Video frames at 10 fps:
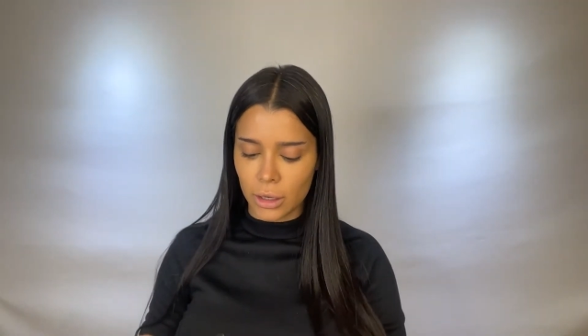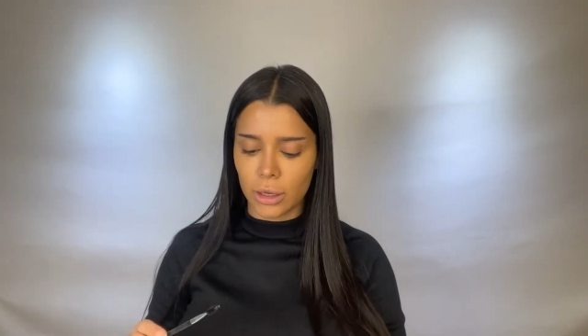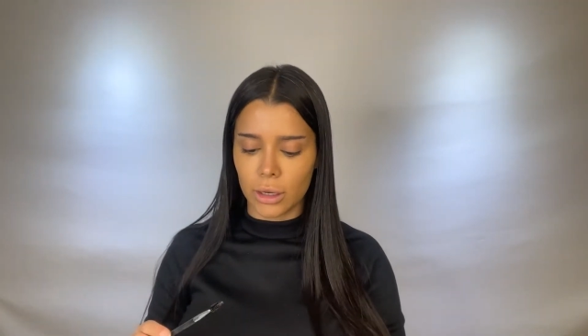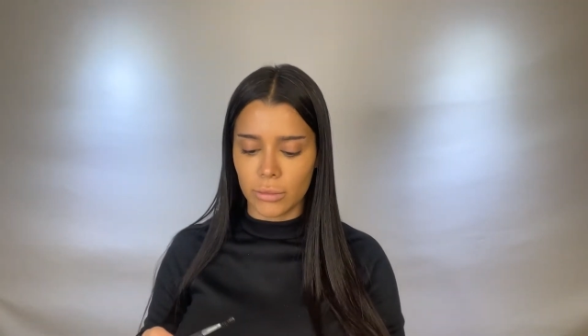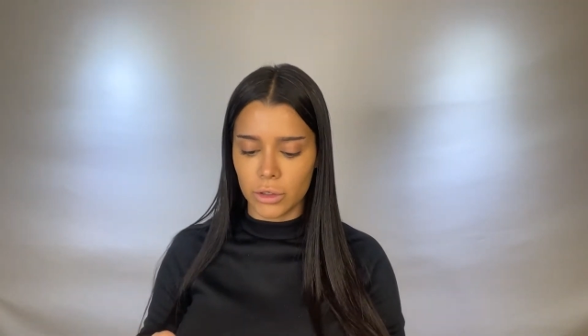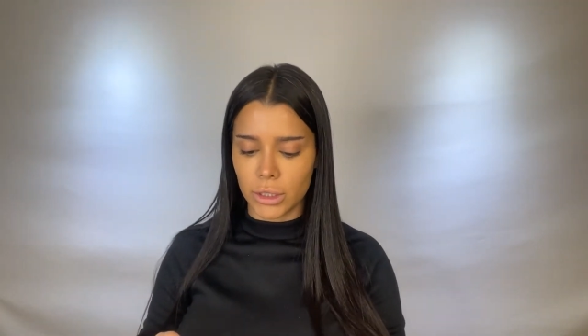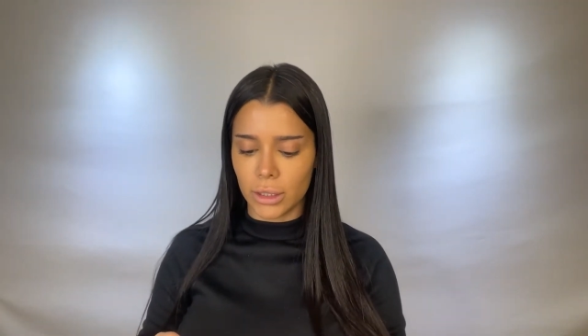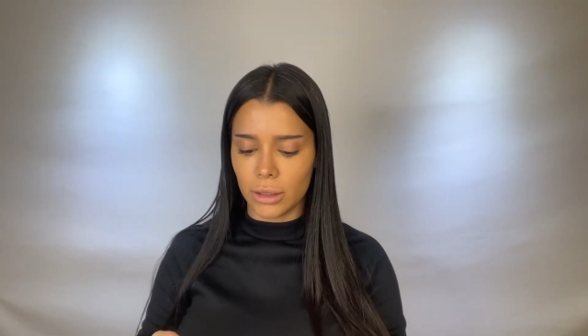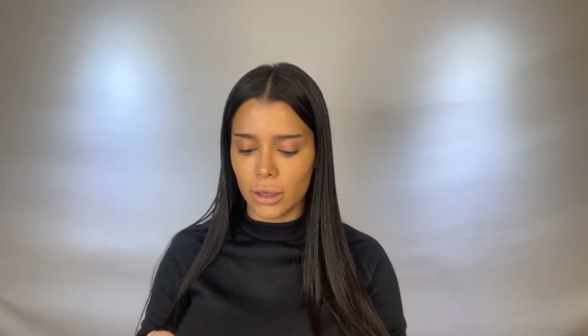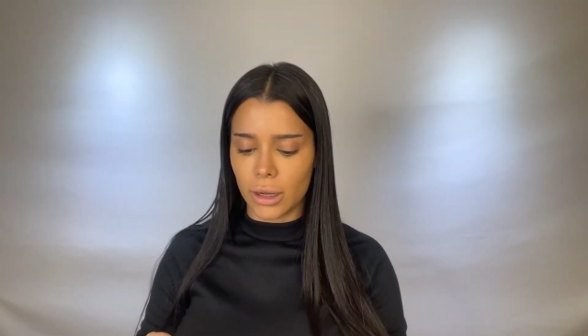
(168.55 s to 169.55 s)
I'm using
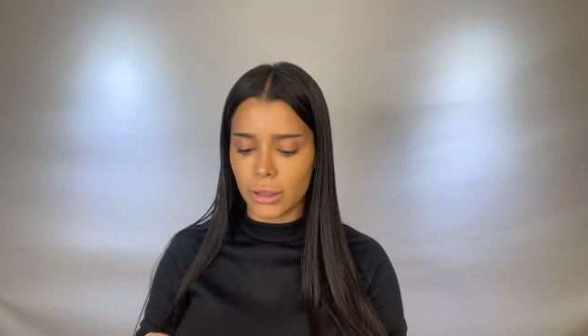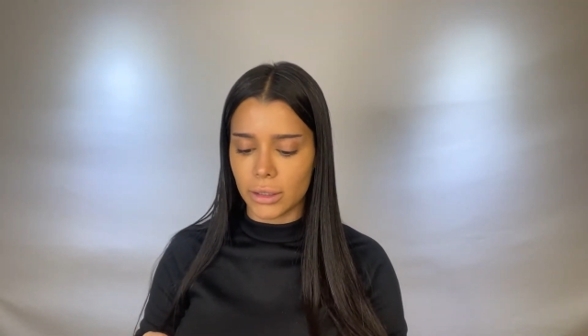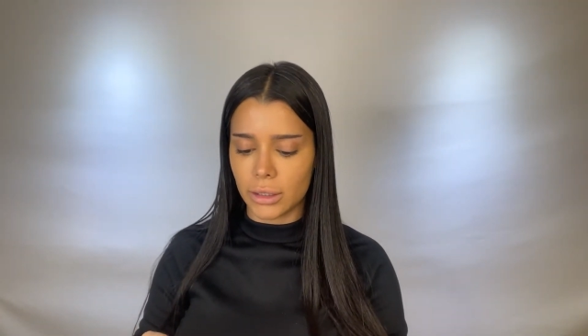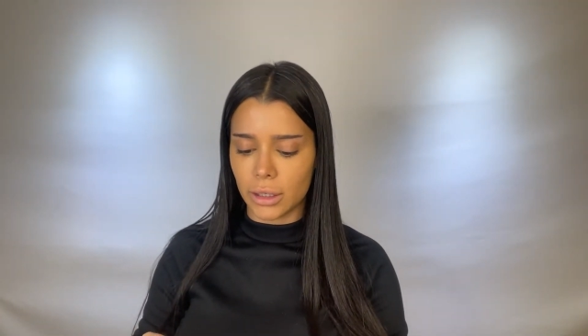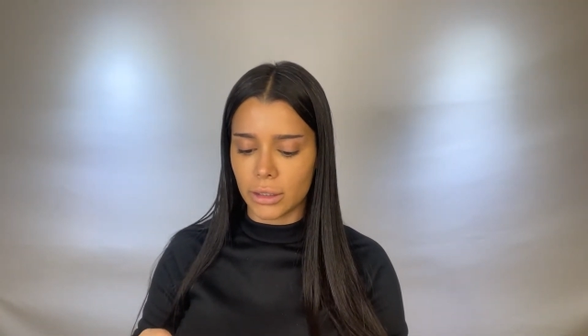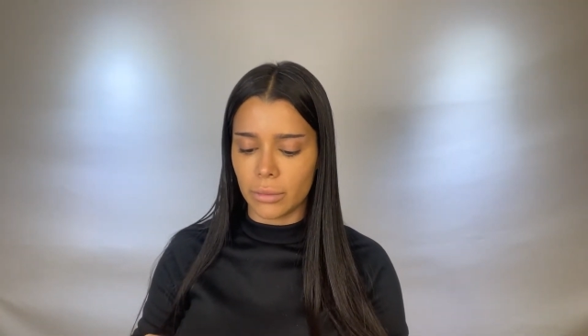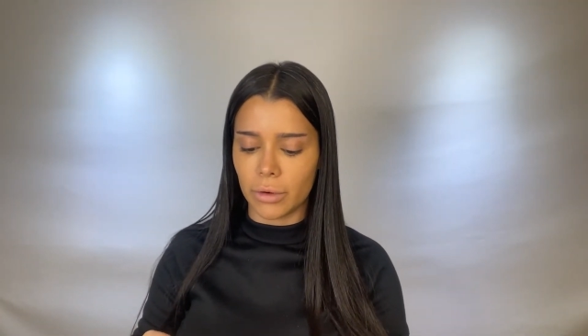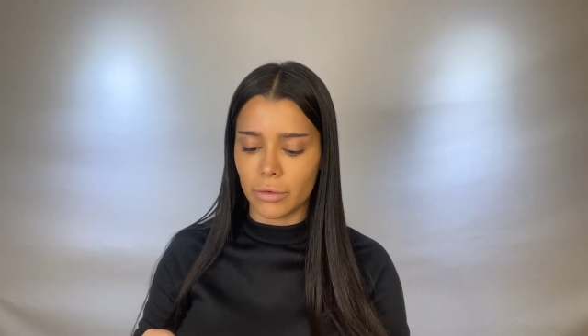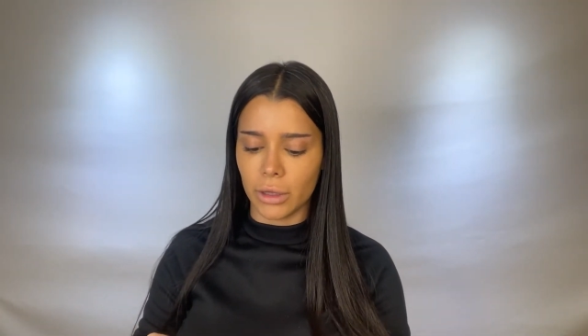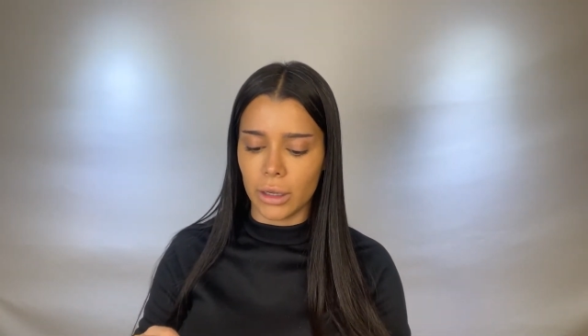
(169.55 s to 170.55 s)
the Anastasia
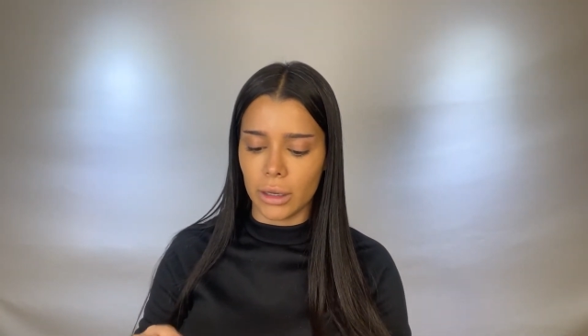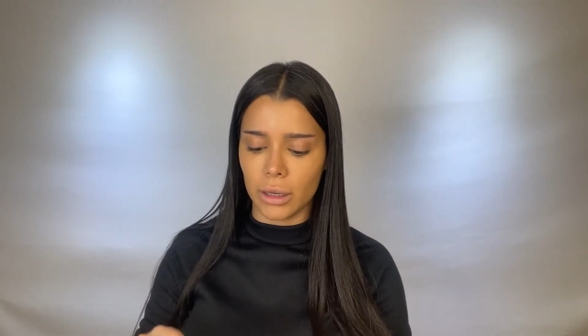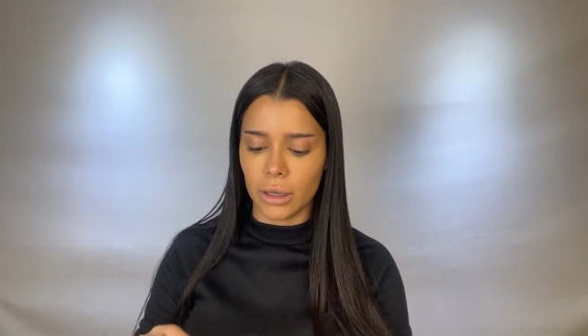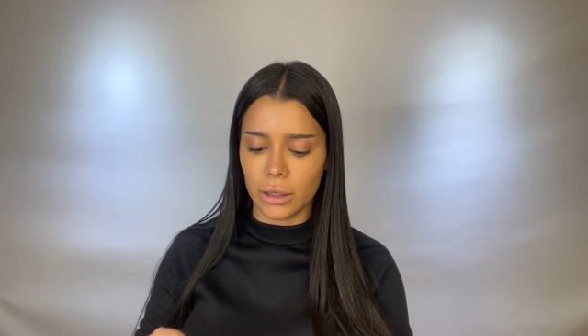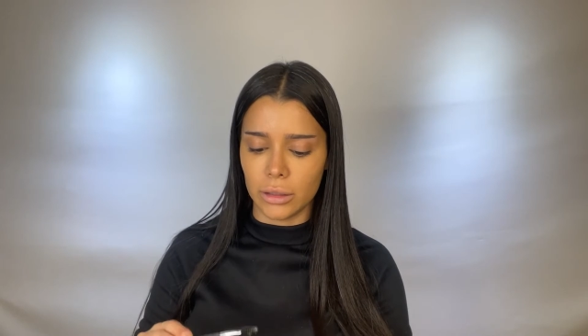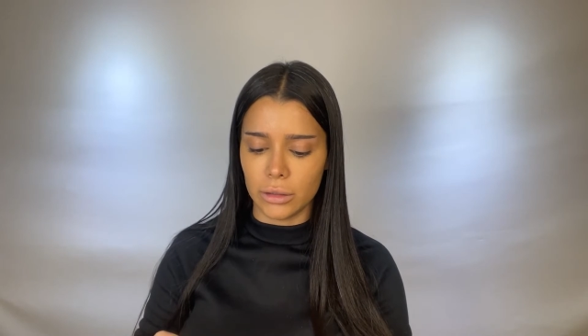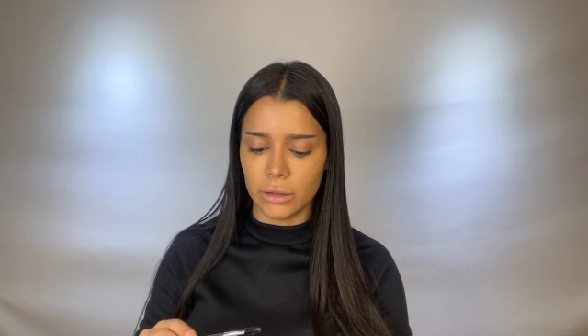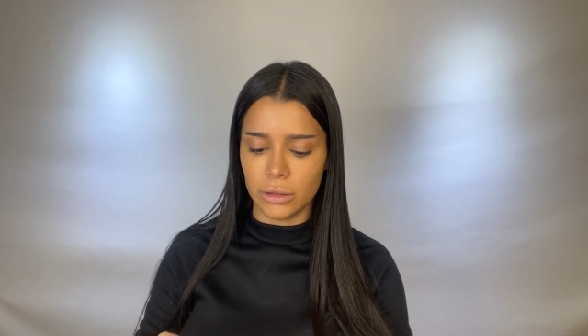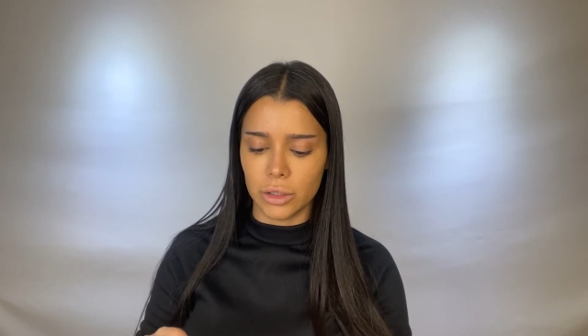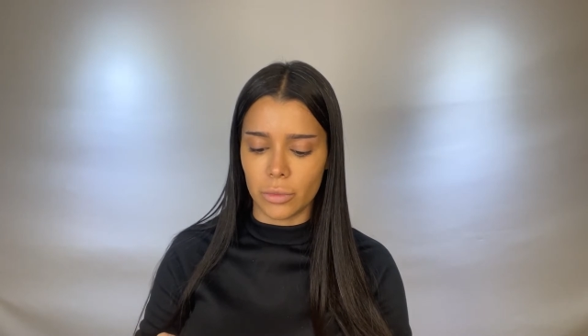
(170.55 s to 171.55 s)
Beverly
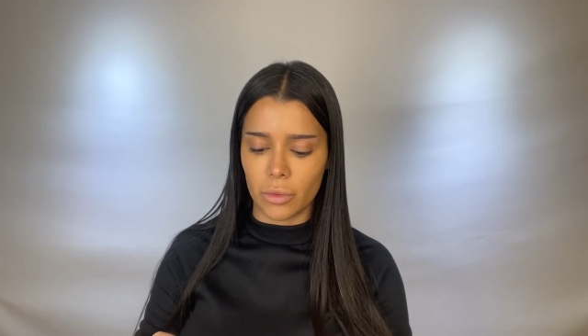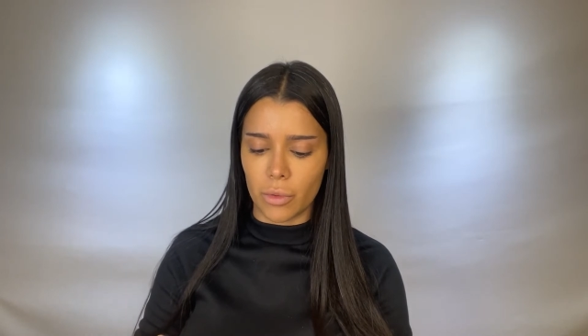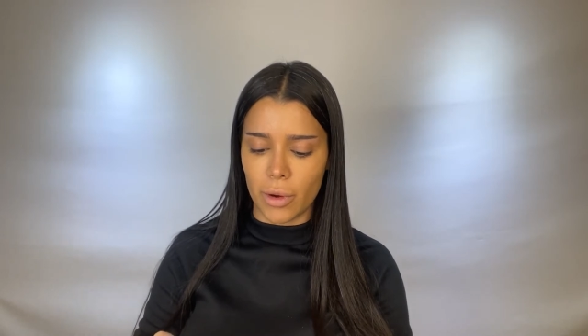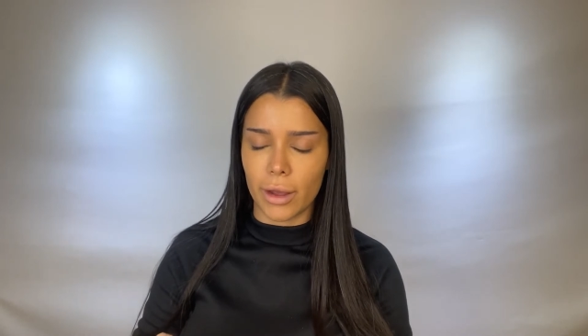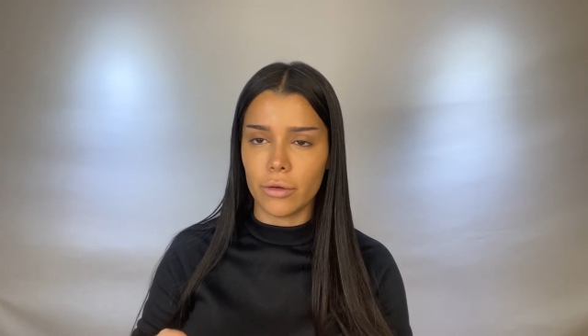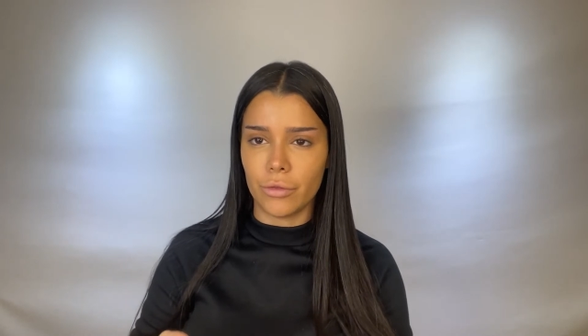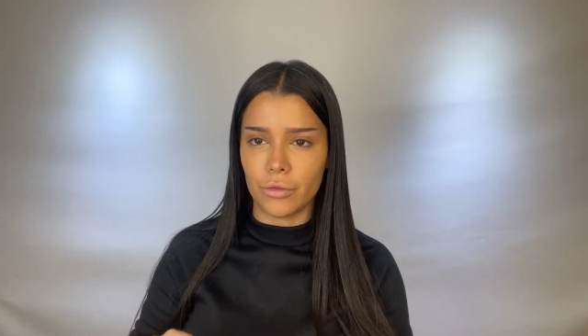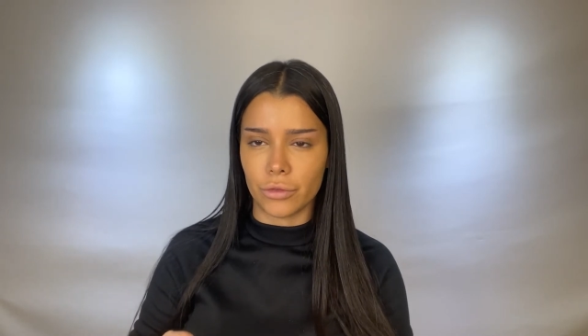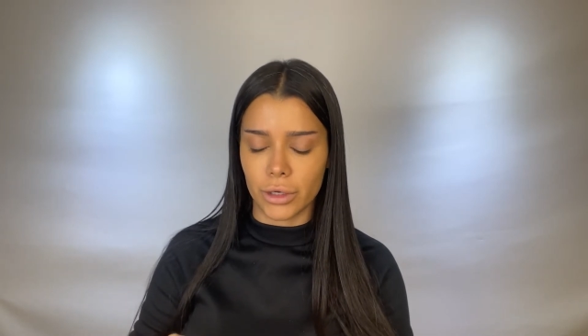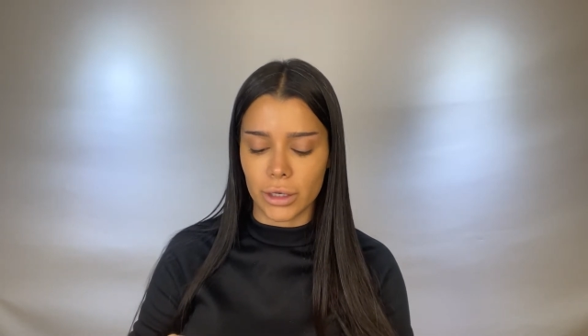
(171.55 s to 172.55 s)
Hills Brow
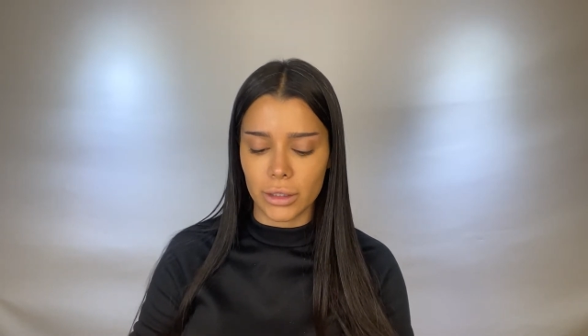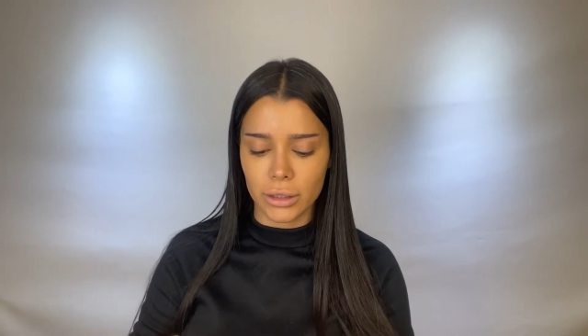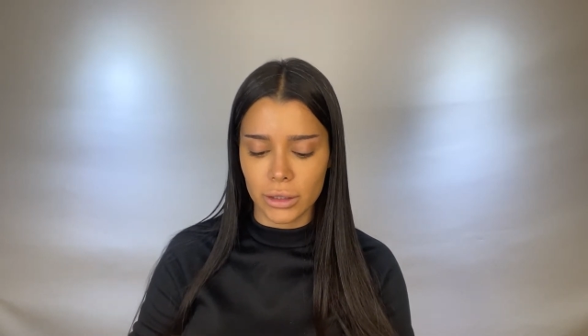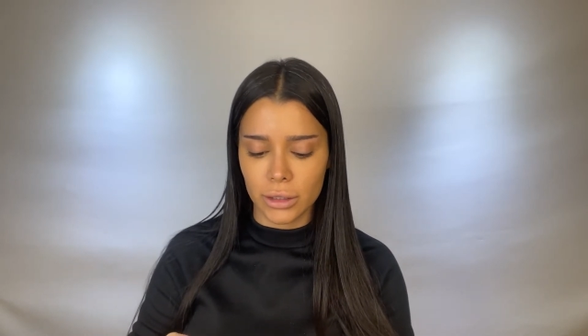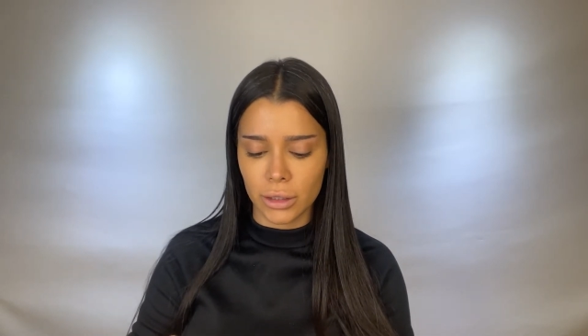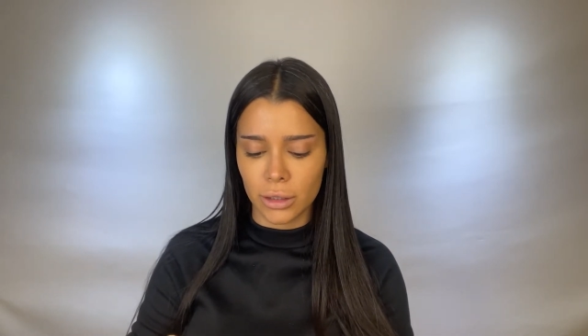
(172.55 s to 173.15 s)
Freeze.